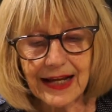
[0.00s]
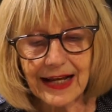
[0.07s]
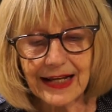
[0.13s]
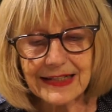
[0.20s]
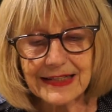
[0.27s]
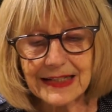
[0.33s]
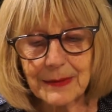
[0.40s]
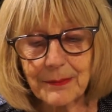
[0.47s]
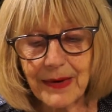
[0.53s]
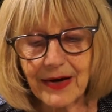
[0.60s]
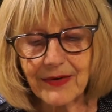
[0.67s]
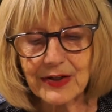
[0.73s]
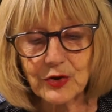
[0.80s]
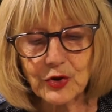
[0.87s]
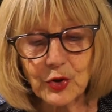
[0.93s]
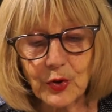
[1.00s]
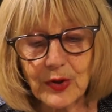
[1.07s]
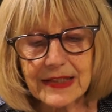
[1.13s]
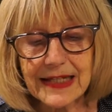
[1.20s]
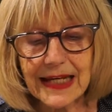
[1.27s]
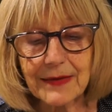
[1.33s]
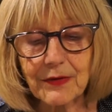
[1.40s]
and he married
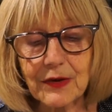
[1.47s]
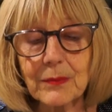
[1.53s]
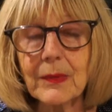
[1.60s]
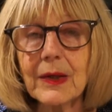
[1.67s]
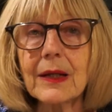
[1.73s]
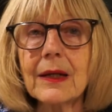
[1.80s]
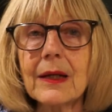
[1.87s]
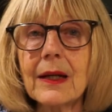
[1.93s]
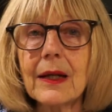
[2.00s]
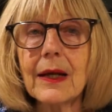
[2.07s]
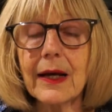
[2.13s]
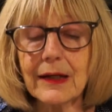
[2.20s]
Joy Davidman,